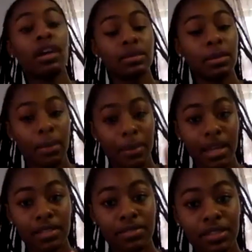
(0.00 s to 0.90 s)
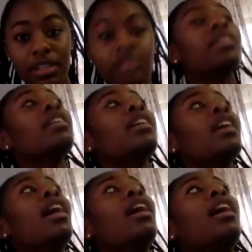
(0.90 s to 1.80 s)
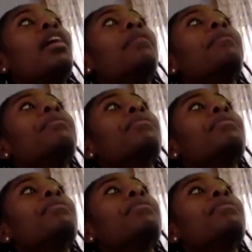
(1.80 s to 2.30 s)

been my best friend. Um,